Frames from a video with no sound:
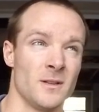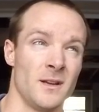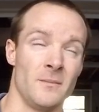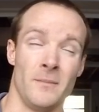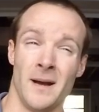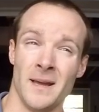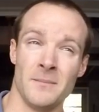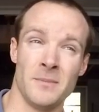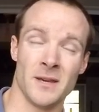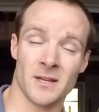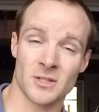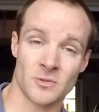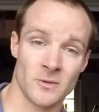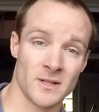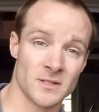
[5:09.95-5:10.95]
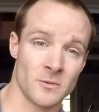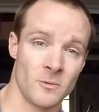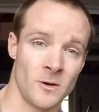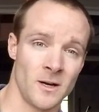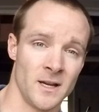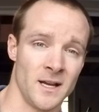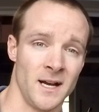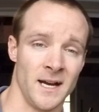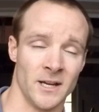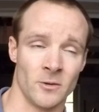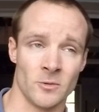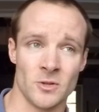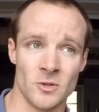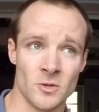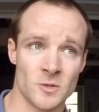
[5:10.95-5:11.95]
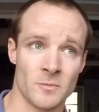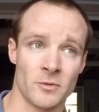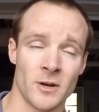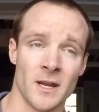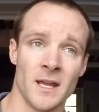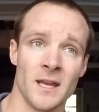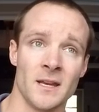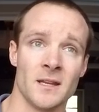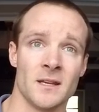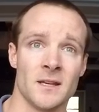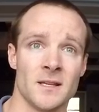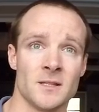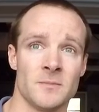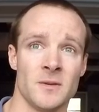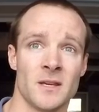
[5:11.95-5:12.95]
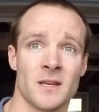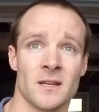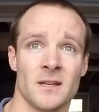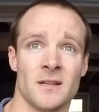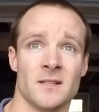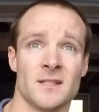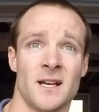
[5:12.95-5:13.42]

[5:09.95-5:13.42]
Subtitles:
my biggest reason why I don't use braid is because